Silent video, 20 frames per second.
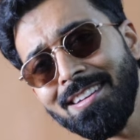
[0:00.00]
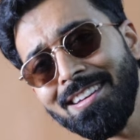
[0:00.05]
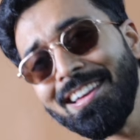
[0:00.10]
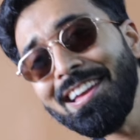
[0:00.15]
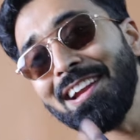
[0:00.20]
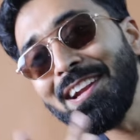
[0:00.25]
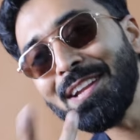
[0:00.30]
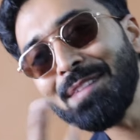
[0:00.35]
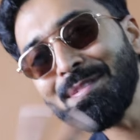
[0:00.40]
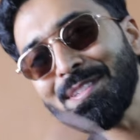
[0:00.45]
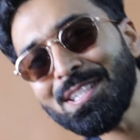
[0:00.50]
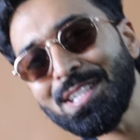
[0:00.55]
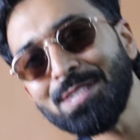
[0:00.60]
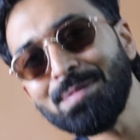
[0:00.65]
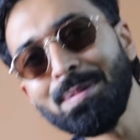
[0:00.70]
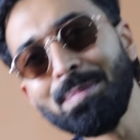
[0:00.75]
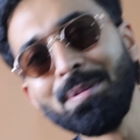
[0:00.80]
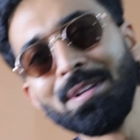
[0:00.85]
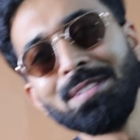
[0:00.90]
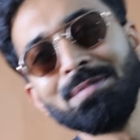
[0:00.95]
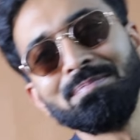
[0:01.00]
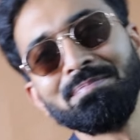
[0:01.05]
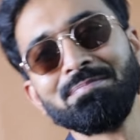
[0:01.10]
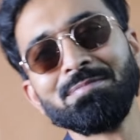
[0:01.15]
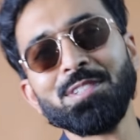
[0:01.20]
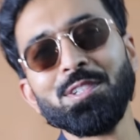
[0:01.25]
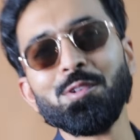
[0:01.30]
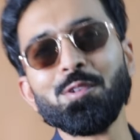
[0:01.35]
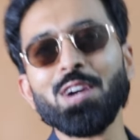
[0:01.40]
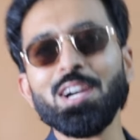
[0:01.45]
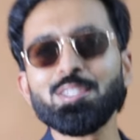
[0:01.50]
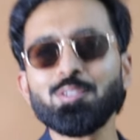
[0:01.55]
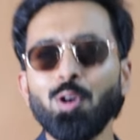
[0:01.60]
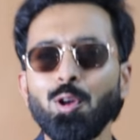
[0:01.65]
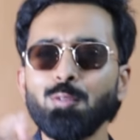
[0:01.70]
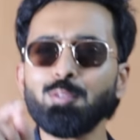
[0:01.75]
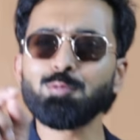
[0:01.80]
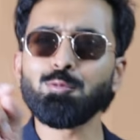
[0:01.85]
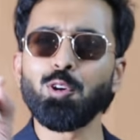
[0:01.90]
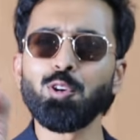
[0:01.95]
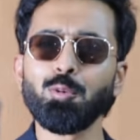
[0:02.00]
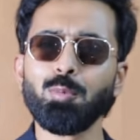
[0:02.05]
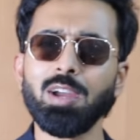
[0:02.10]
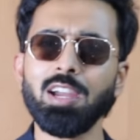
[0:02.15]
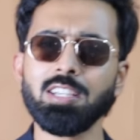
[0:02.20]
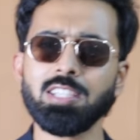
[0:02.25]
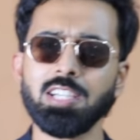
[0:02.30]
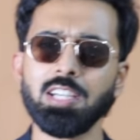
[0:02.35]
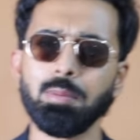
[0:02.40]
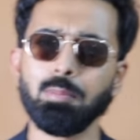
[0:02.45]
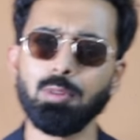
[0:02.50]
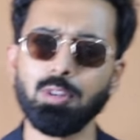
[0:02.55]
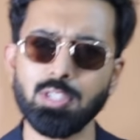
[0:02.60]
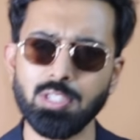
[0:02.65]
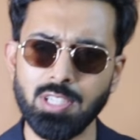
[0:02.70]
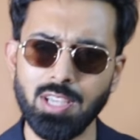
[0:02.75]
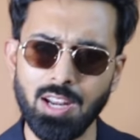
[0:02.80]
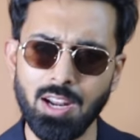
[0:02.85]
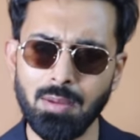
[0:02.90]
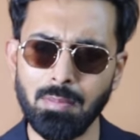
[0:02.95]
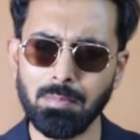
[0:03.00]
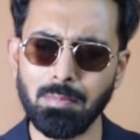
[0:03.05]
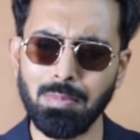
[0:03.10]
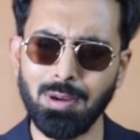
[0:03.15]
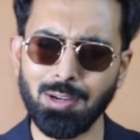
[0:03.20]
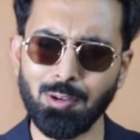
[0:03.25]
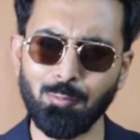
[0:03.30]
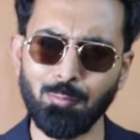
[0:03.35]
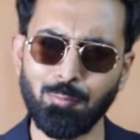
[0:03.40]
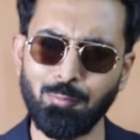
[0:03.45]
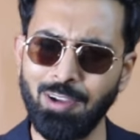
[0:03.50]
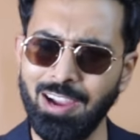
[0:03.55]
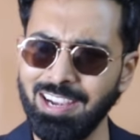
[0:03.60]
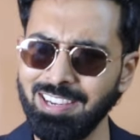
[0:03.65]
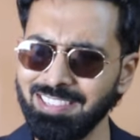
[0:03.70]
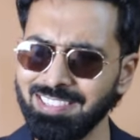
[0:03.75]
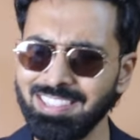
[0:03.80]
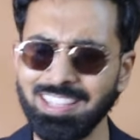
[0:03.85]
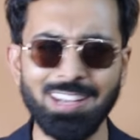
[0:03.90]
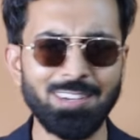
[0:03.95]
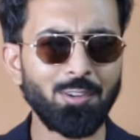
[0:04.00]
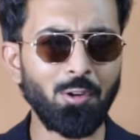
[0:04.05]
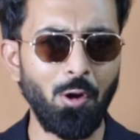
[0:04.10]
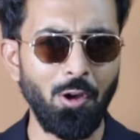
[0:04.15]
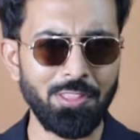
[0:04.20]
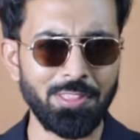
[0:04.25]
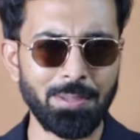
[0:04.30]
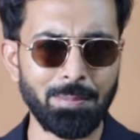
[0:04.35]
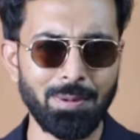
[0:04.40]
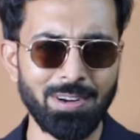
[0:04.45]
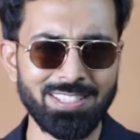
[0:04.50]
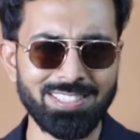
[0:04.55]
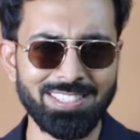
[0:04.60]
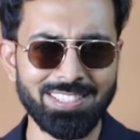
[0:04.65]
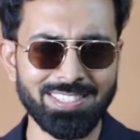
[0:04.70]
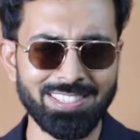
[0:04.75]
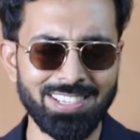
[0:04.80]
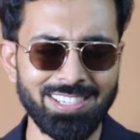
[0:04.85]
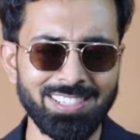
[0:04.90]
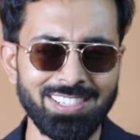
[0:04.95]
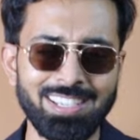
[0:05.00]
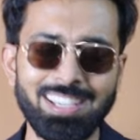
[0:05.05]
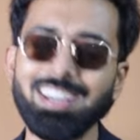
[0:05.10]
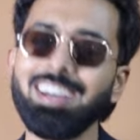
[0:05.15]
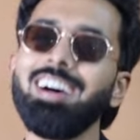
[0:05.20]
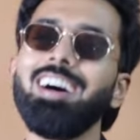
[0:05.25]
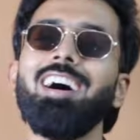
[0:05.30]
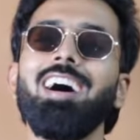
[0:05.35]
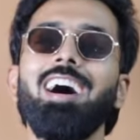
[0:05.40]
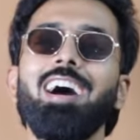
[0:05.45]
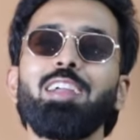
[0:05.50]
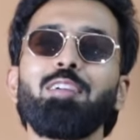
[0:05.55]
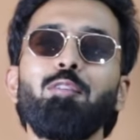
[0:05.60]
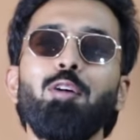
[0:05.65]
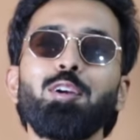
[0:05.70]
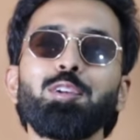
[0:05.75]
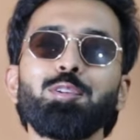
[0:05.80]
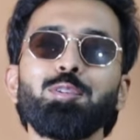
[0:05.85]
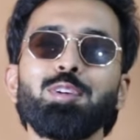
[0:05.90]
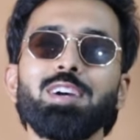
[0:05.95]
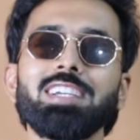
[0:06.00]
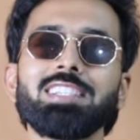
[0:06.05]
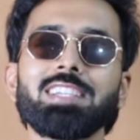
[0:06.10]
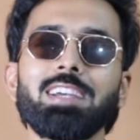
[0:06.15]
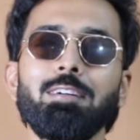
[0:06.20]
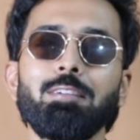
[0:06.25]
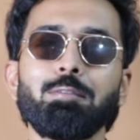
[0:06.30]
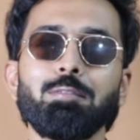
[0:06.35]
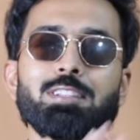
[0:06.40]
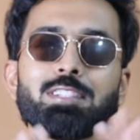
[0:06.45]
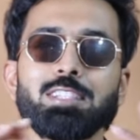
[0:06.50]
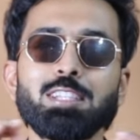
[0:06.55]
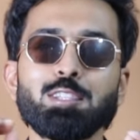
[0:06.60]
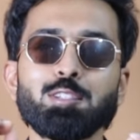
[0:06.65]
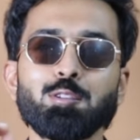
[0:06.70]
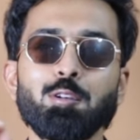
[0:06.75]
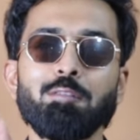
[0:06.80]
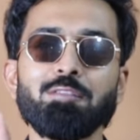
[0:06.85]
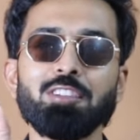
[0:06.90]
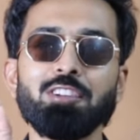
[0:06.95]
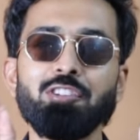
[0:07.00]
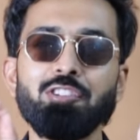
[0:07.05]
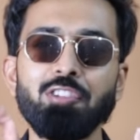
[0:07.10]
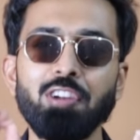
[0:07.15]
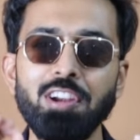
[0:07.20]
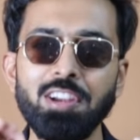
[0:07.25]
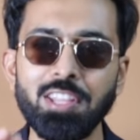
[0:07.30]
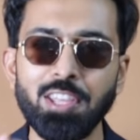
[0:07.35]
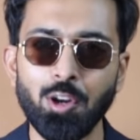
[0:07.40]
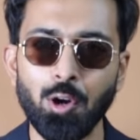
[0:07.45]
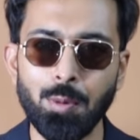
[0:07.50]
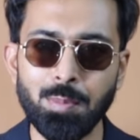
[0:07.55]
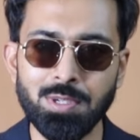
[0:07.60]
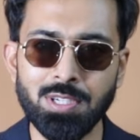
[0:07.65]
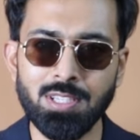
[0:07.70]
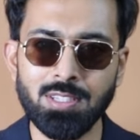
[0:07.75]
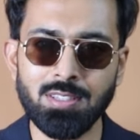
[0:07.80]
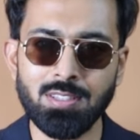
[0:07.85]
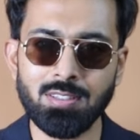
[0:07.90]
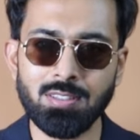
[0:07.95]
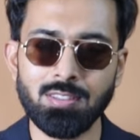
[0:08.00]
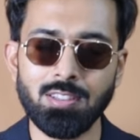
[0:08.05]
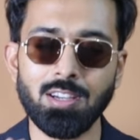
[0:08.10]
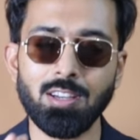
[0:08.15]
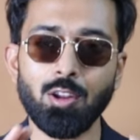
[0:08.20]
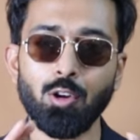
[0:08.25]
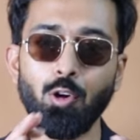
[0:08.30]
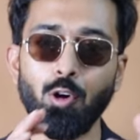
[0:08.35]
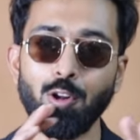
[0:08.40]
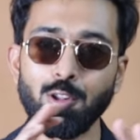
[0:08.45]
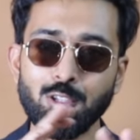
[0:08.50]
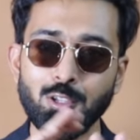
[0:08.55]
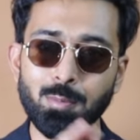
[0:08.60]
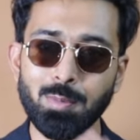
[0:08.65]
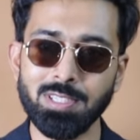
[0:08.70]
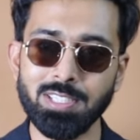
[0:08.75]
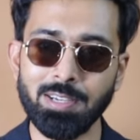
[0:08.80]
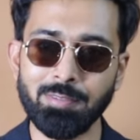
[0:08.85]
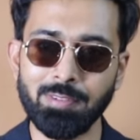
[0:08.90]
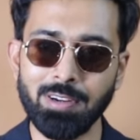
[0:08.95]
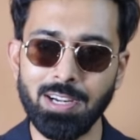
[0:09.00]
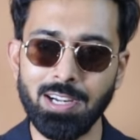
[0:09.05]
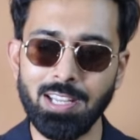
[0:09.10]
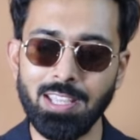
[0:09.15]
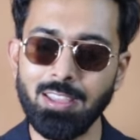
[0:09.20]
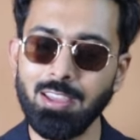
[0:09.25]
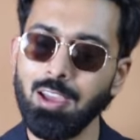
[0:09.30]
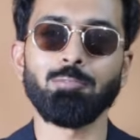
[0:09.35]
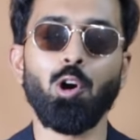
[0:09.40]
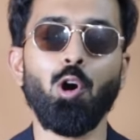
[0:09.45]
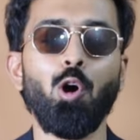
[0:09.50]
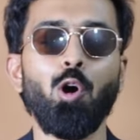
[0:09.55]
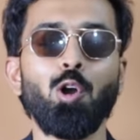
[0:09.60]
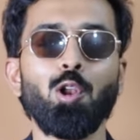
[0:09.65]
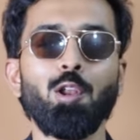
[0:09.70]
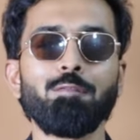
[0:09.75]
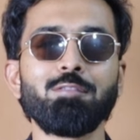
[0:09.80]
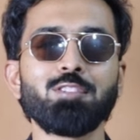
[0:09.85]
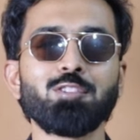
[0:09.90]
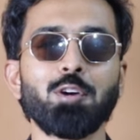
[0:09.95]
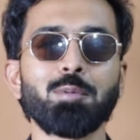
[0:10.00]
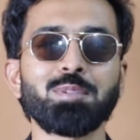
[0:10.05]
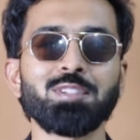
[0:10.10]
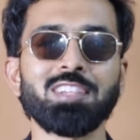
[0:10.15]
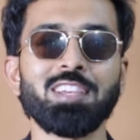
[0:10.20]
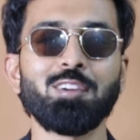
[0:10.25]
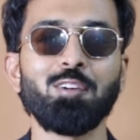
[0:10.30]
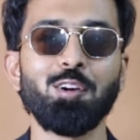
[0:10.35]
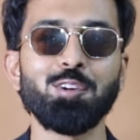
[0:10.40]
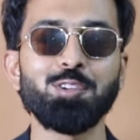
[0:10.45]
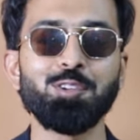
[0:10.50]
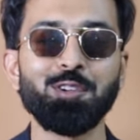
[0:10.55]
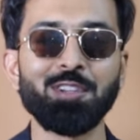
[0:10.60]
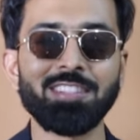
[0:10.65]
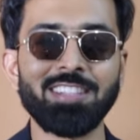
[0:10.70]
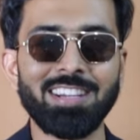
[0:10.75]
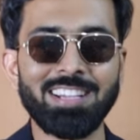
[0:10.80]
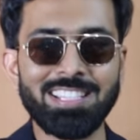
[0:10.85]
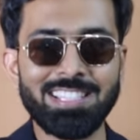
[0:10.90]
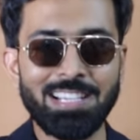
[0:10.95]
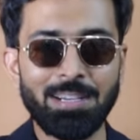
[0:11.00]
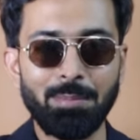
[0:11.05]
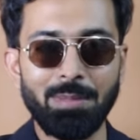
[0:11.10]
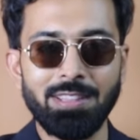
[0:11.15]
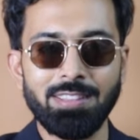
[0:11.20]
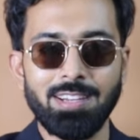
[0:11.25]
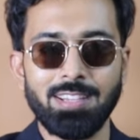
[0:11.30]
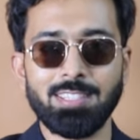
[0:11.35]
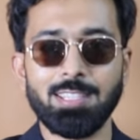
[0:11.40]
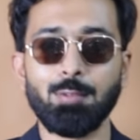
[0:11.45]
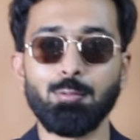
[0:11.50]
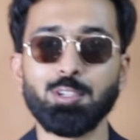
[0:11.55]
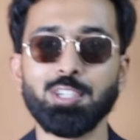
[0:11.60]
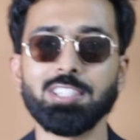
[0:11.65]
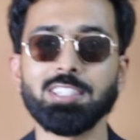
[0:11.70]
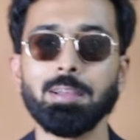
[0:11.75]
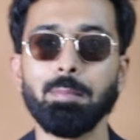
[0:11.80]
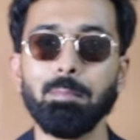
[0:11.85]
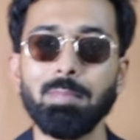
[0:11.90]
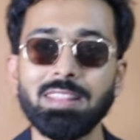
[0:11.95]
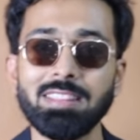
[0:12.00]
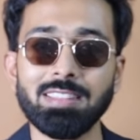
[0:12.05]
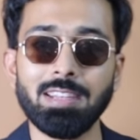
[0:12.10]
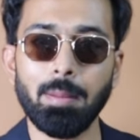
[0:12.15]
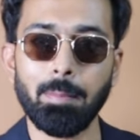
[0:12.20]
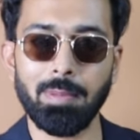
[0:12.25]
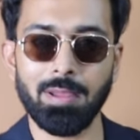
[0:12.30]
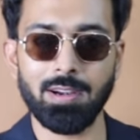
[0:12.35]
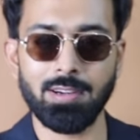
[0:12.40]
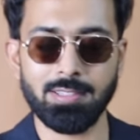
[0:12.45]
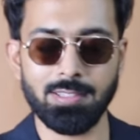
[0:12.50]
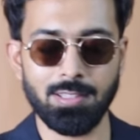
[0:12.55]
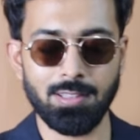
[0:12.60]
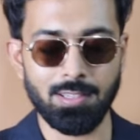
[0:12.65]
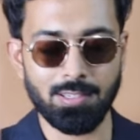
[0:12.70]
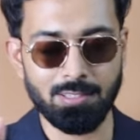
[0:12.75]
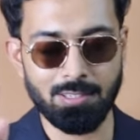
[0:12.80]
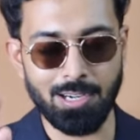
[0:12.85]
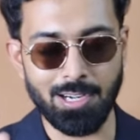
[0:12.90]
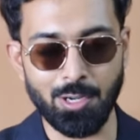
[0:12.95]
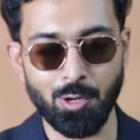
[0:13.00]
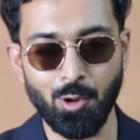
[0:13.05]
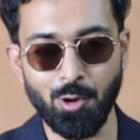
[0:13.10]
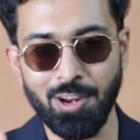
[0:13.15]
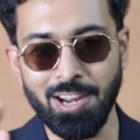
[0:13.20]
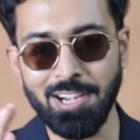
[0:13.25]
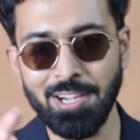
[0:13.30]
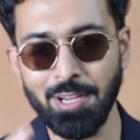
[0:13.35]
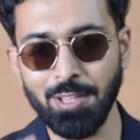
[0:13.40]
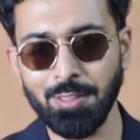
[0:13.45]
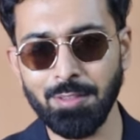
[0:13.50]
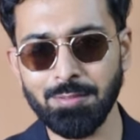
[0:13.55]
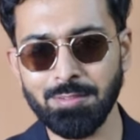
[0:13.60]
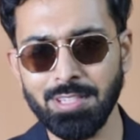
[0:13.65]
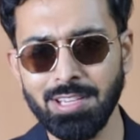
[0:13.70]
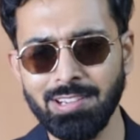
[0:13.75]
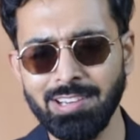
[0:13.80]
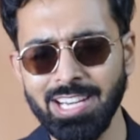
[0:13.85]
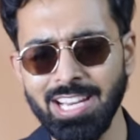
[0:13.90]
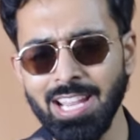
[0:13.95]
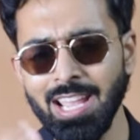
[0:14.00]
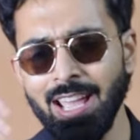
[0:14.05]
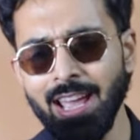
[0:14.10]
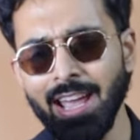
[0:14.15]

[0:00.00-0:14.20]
Hint of a stage, people. You guys always want to buy H&M and Zara, but find that on the pricier side. I got you guys covered with 6 of the trendier options that are also budget friendly. All of these options I got during the recent Myntra sale, which is the Myntra Parrot sale that started on 19th of January